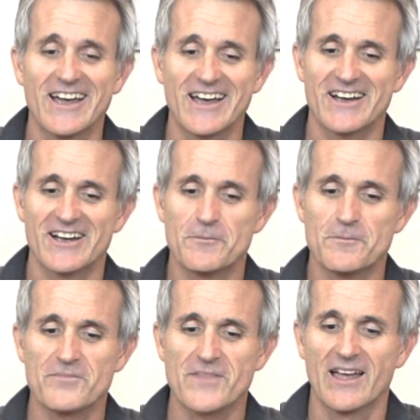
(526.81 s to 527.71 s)

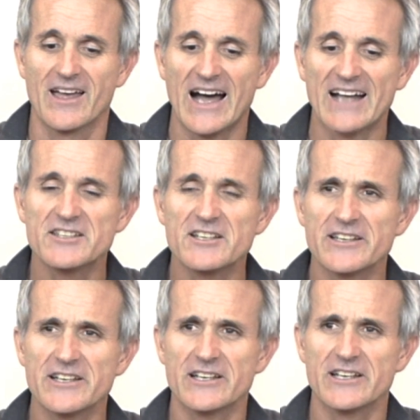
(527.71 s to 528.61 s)
until
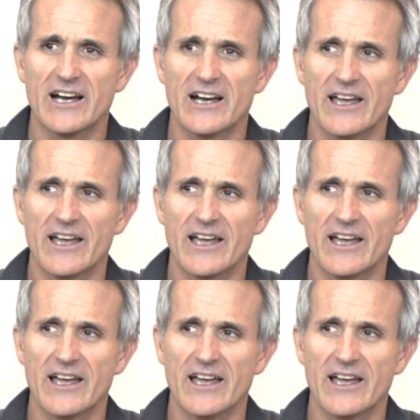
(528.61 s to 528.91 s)
the